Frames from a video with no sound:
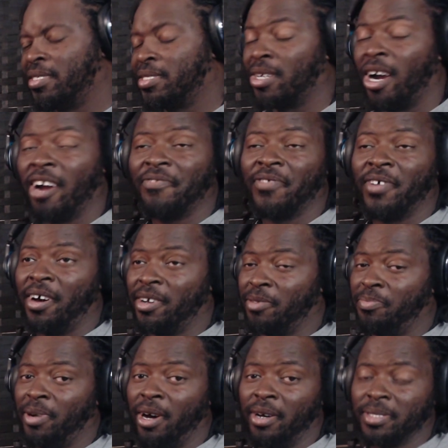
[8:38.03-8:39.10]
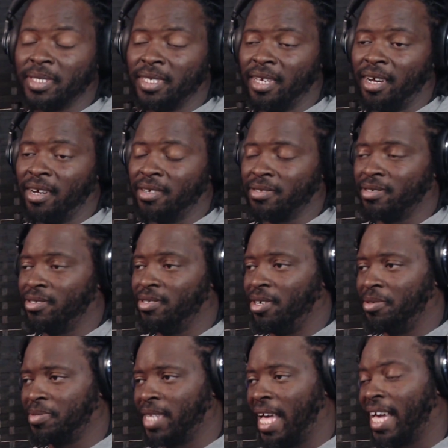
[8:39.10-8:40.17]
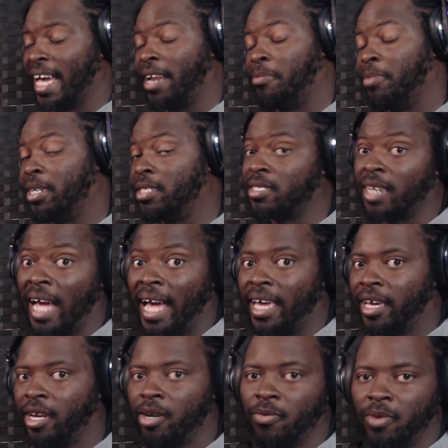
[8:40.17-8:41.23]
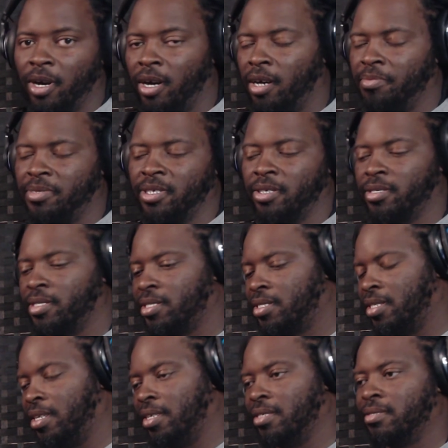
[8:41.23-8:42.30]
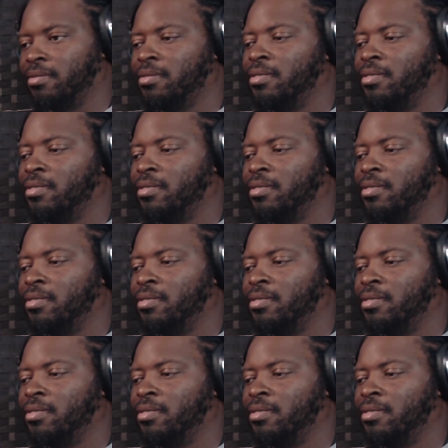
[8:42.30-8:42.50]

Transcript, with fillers: Sorry for all the pausing, y'all. You know what I'm saying? I got to make sure I hear what Upchurch is saying.